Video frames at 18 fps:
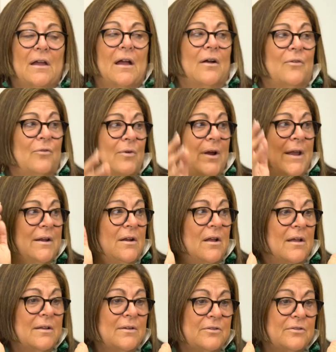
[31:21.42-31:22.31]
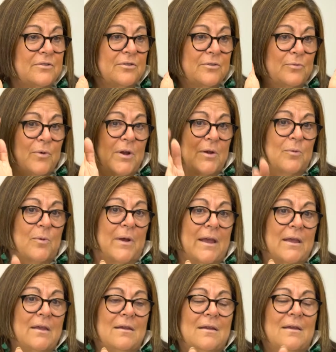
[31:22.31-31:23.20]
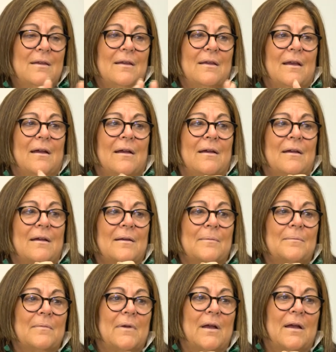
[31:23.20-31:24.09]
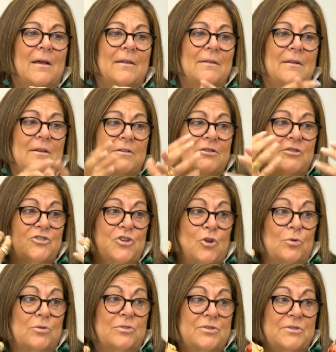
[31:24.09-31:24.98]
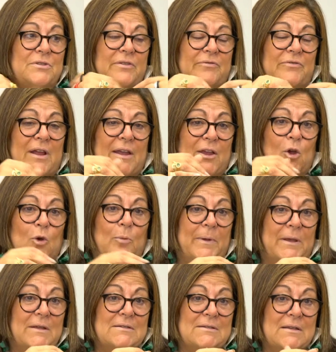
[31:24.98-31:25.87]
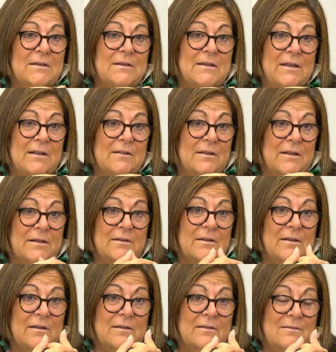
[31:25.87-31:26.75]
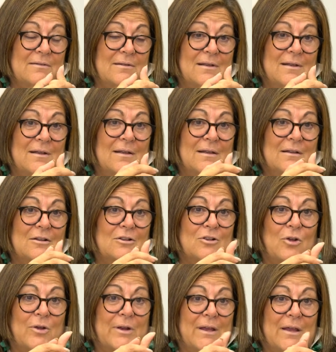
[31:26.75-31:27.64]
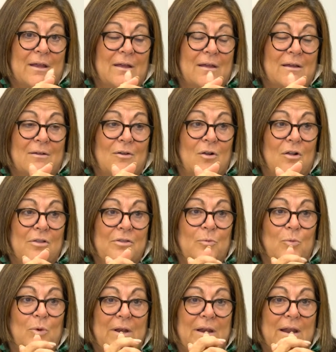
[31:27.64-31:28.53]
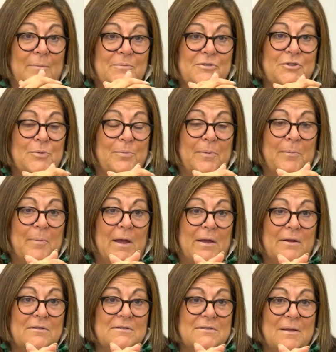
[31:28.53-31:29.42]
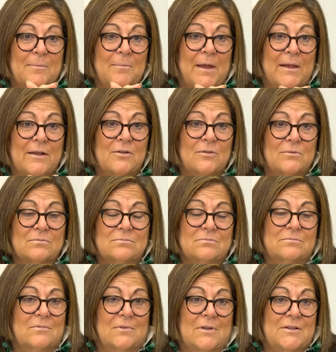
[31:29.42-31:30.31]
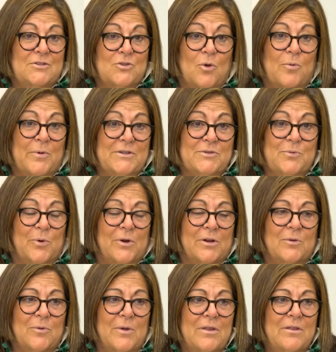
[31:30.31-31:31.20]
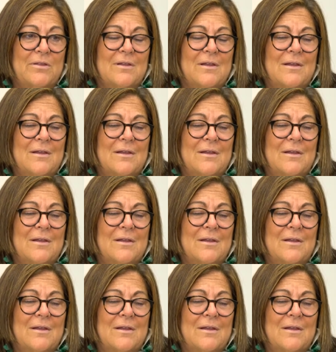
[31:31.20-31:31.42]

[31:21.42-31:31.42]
right onto the runway, on the shoulders of Naomi, Cindy, Linda, Claudia, all the one-name supermodels that Michael has always worked with.